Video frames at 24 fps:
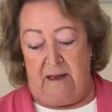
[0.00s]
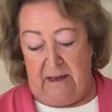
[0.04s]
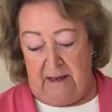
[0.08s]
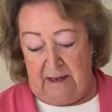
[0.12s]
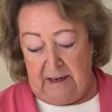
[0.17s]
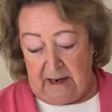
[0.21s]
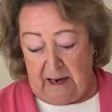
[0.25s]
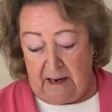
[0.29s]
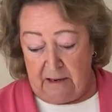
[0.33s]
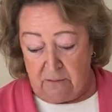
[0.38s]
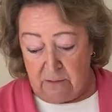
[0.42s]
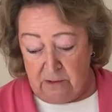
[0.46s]

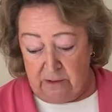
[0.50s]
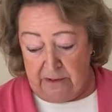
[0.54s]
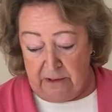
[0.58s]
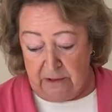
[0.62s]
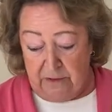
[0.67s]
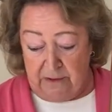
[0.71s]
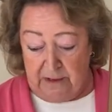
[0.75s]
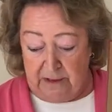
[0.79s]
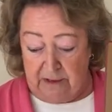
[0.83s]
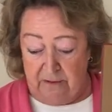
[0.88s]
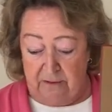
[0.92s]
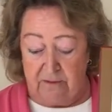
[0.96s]
And I really
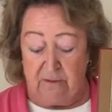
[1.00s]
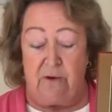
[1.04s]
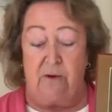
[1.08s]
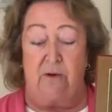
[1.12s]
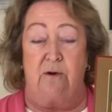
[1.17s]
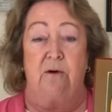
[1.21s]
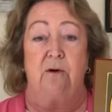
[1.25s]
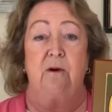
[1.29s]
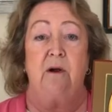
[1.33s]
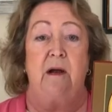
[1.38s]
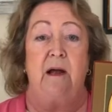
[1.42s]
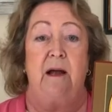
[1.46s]
think of
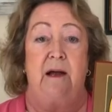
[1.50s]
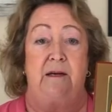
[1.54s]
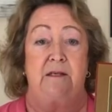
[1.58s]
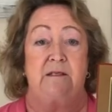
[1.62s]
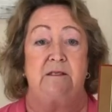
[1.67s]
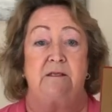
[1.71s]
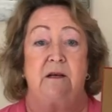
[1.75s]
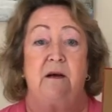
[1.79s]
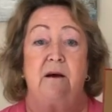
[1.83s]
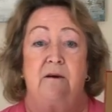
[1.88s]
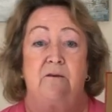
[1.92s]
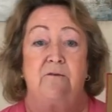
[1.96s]
her
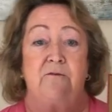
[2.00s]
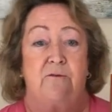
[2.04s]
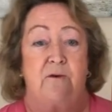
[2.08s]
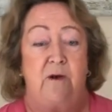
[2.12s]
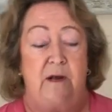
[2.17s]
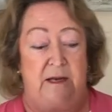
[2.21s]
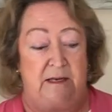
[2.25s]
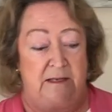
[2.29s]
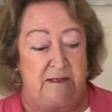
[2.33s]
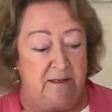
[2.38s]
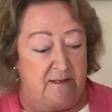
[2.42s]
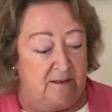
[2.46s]
as a
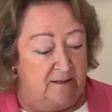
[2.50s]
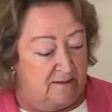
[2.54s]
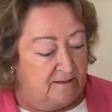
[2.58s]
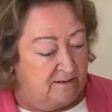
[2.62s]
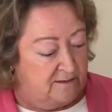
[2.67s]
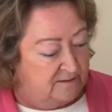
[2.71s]
friend.